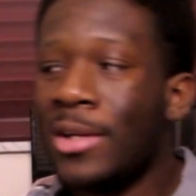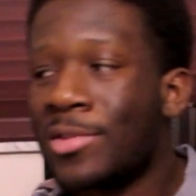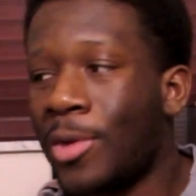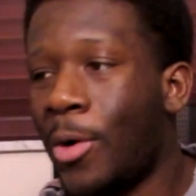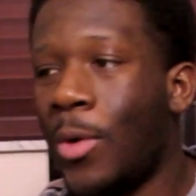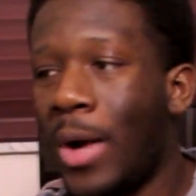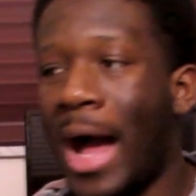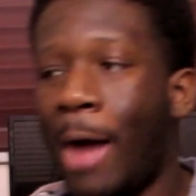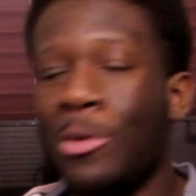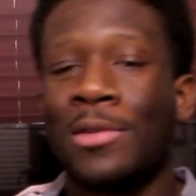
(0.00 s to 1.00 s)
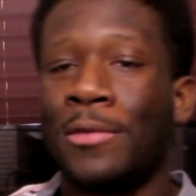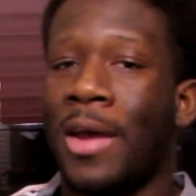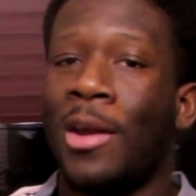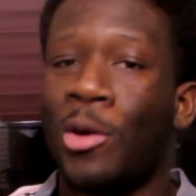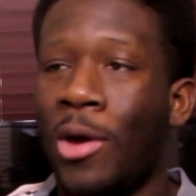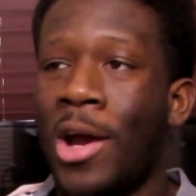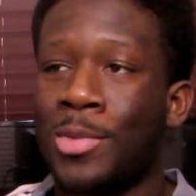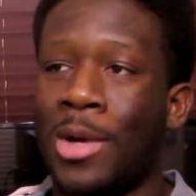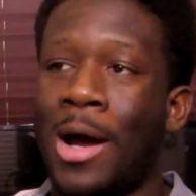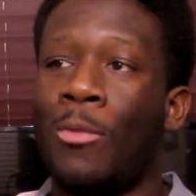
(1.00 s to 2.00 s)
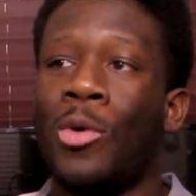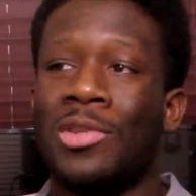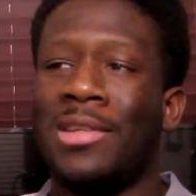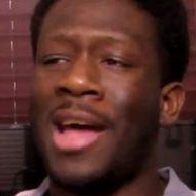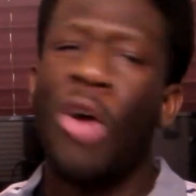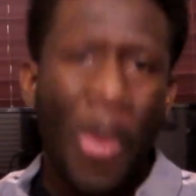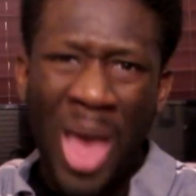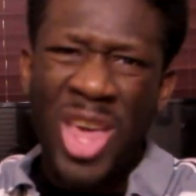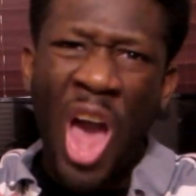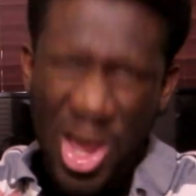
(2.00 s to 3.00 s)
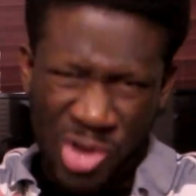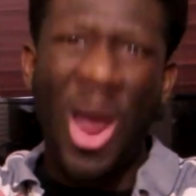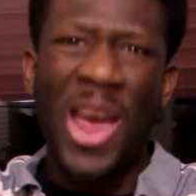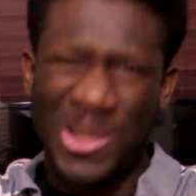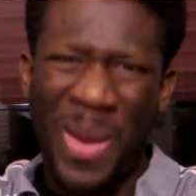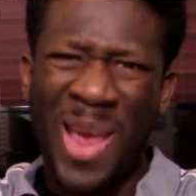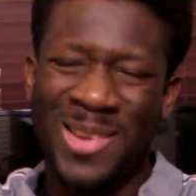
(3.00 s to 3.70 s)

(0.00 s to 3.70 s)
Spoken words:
So I was a fan of Crash, but I wasn't like, oh my god, Crash, man!